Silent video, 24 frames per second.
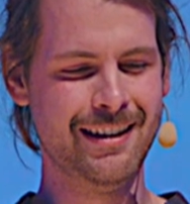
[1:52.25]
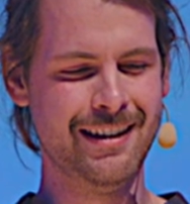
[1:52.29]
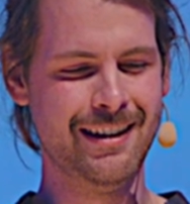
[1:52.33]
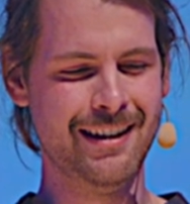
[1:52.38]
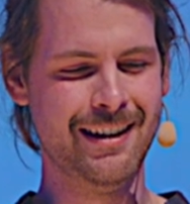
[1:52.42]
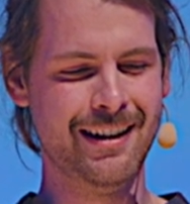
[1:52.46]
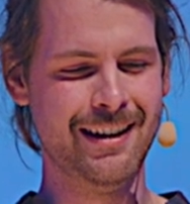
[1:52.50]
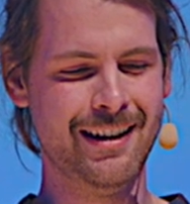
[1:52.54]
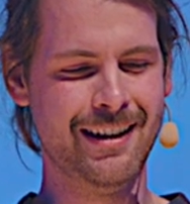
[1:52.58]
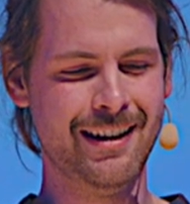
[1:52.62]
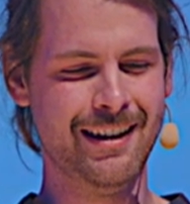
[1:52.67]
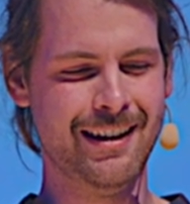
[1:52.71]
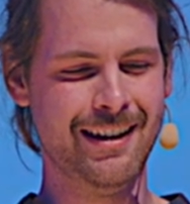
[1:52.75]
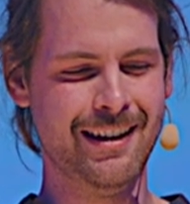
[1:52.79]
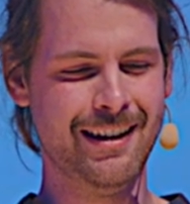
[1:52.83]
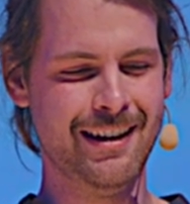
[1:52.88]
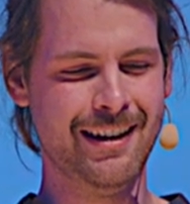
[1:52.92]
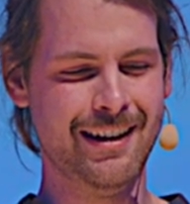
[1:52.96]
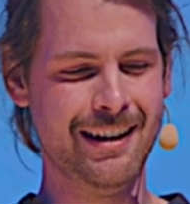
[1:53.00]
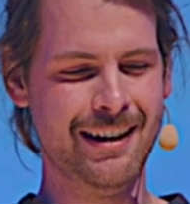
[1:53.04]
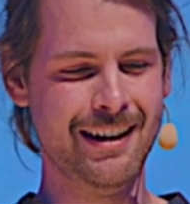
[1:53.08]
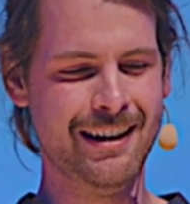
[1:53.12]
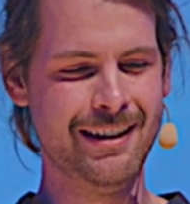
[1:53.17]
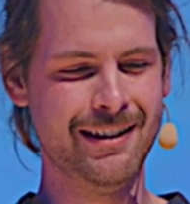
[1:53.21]
Yeah,
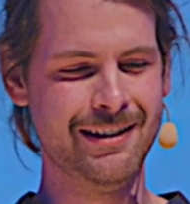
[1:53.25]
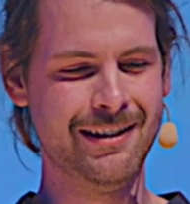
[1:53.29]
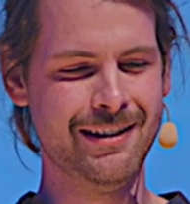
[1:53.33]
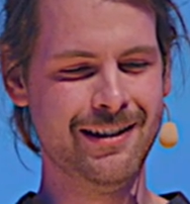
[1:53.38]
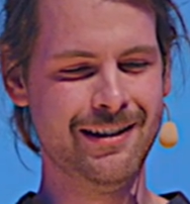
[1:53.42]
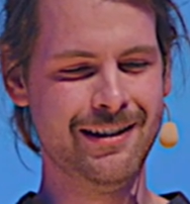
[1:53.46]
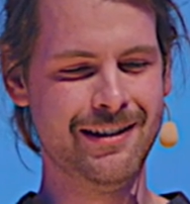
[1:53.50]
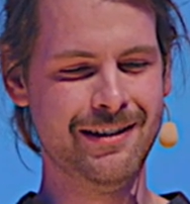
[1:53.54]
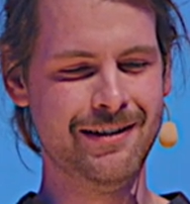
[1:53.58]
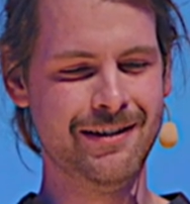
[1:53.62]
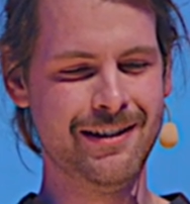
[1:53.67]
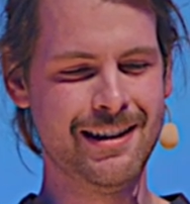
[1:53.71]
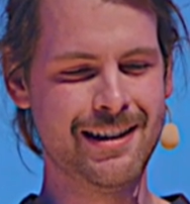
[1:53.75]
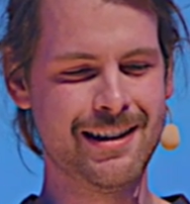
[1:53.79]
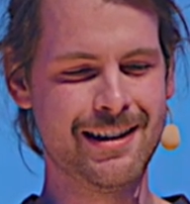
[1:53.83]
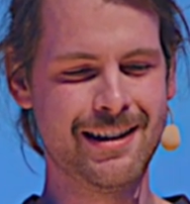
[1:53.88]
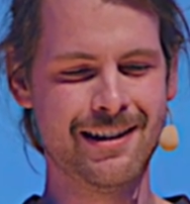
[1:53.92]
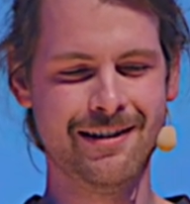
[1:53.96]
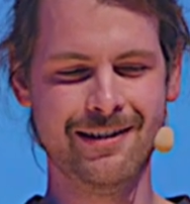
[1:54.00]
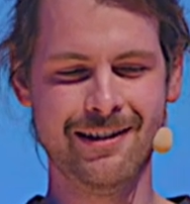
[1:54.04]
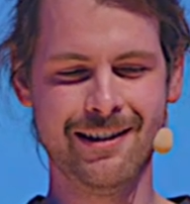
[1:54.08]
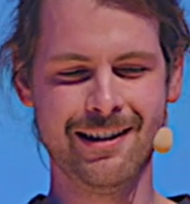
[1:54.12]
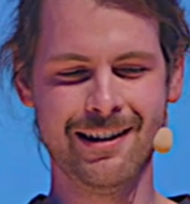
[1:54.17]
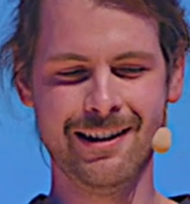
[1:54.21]
I don't know what's
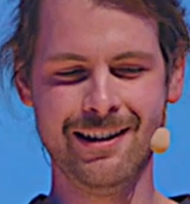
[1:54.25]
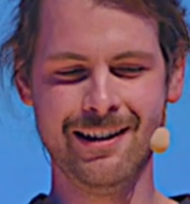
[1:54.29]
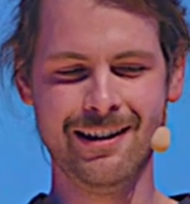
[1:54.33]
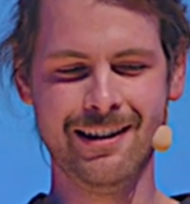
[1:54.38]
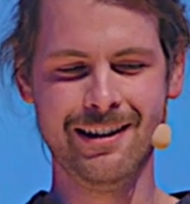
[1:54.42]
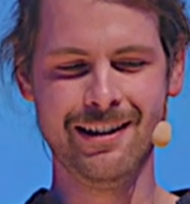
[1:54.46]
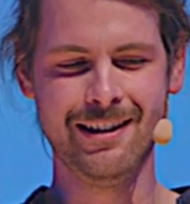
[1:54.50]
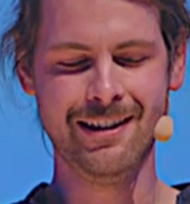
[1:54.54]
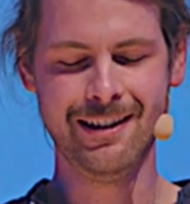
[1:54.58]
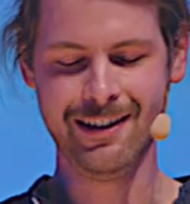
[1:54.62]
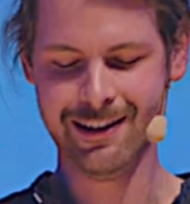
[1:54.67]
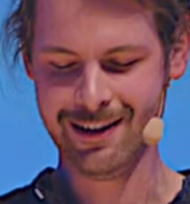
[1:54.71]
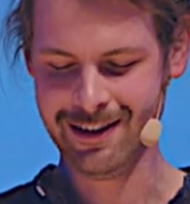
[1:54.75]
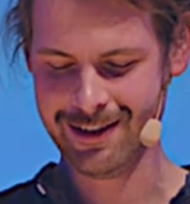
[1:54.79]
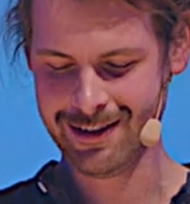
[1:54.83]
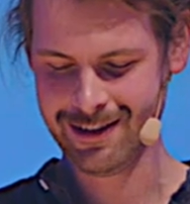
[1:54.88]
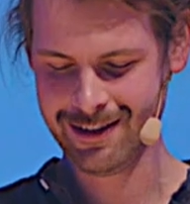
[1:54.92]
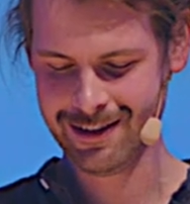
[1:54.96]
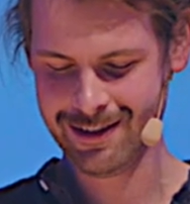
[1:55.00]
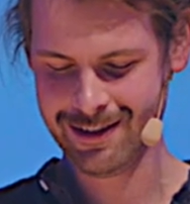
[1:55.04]
going on.